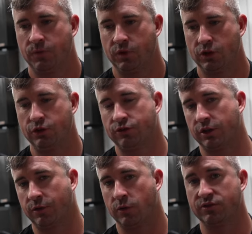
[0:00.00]
You
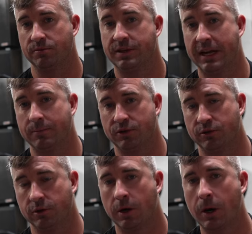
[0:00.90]
start throwing some camber to
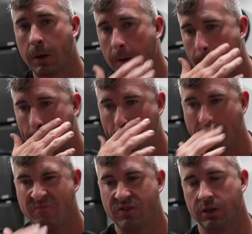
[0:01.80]
the car,
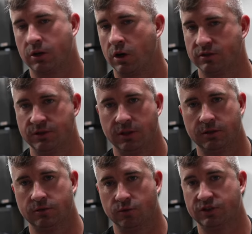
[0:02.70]
the car's
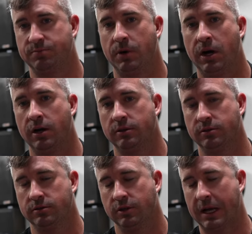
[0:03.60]
gonna respond,
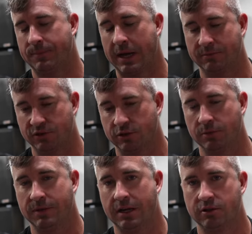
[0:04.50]
your lap time's gonna
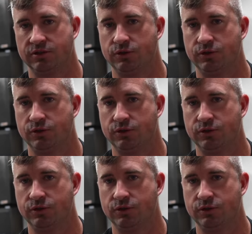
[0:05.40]
come down because